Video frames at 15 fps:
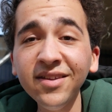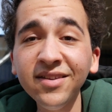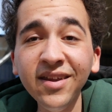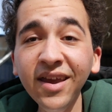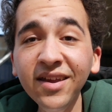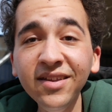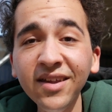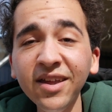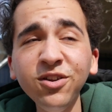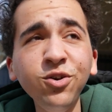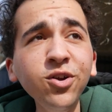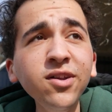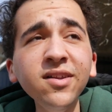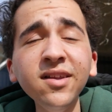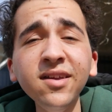stays as
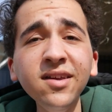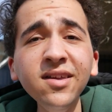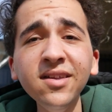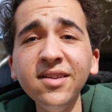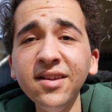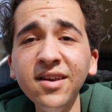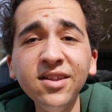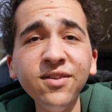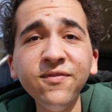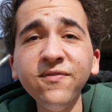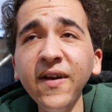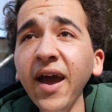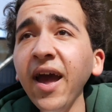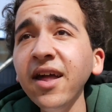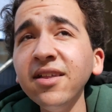good as it is. It's
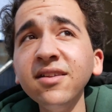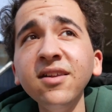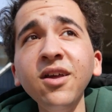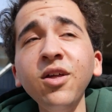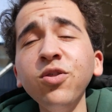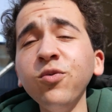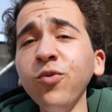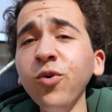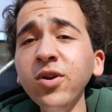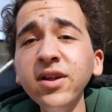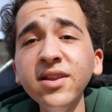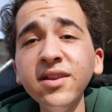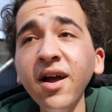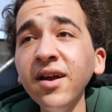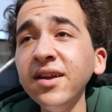fast, the
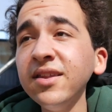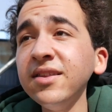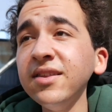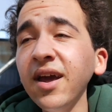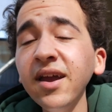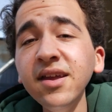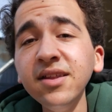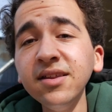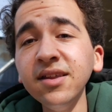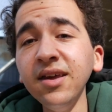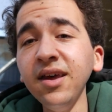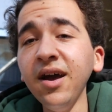rolling stock is nice,